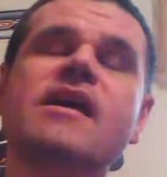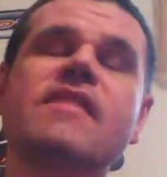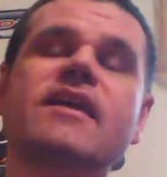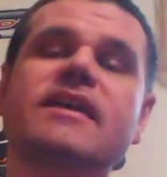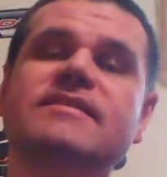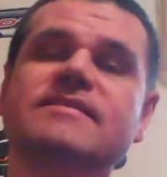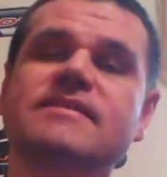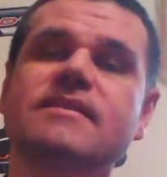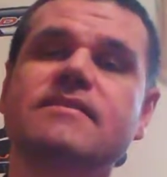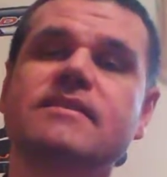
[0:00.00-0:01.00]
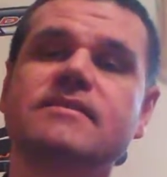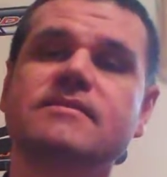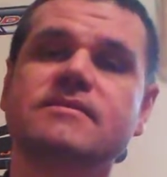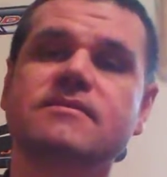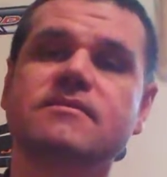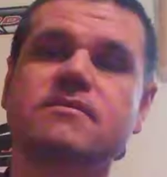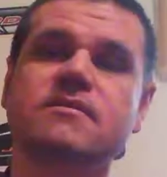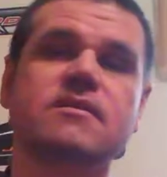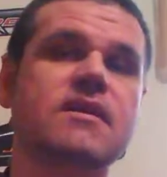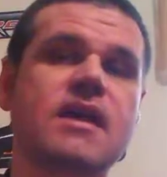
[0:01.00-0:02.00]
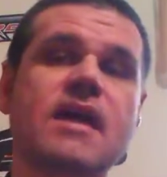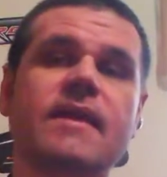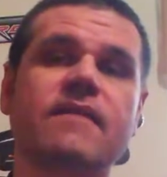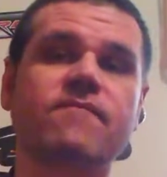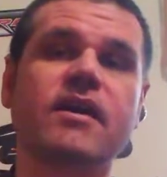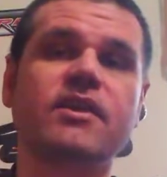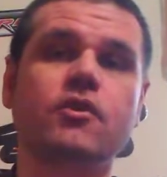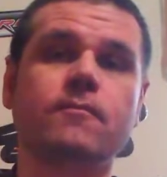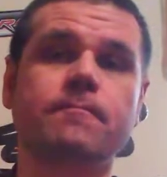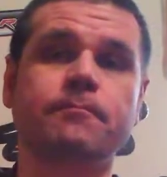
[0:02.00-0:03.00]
they can see this and they can find you.